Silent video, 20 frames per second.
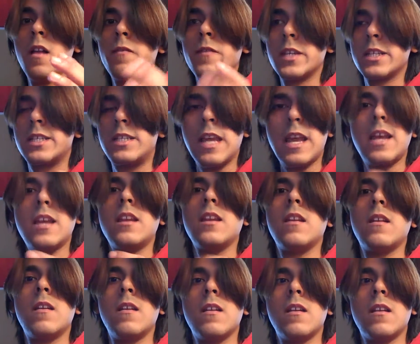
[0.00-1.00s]
this date,
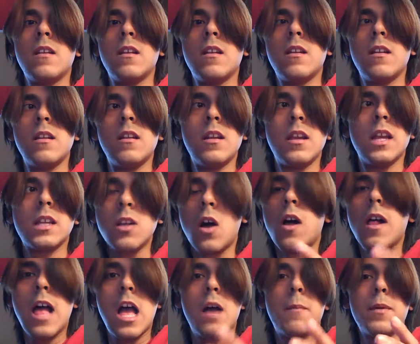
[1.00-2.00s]
it's
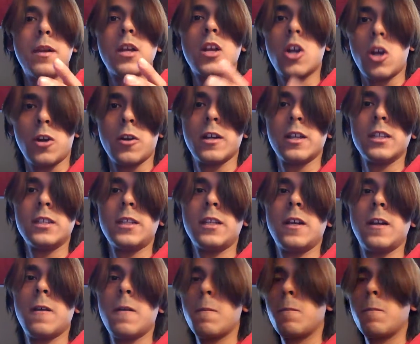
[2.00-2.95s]
all happening currently,